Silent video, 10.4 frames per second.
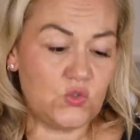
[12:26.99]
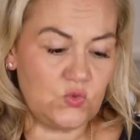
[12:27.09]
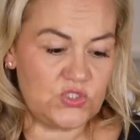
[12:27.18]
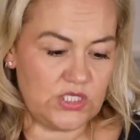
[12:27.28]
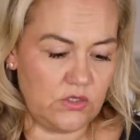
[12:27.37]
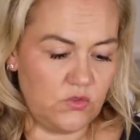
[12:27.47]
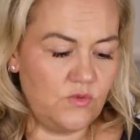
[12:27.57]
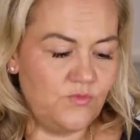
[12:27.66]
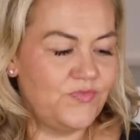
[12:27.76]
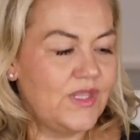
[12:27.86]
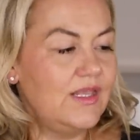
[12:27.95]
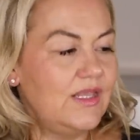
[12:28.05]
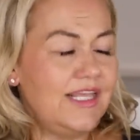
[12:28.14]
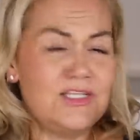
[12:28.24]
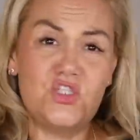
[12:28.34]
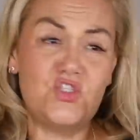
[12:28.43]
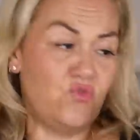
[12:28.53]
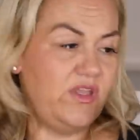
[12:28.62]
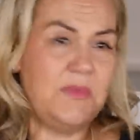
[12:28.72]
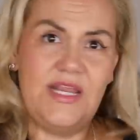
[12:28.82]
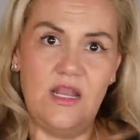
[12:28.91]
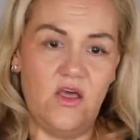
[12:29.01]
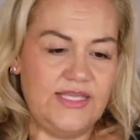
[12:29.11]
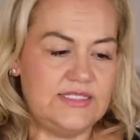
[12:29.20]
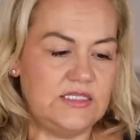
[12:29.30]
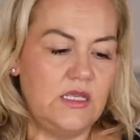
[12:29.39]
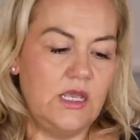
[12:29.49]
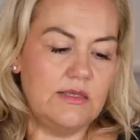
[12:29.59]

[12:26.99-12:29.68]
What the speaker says: also extremely light.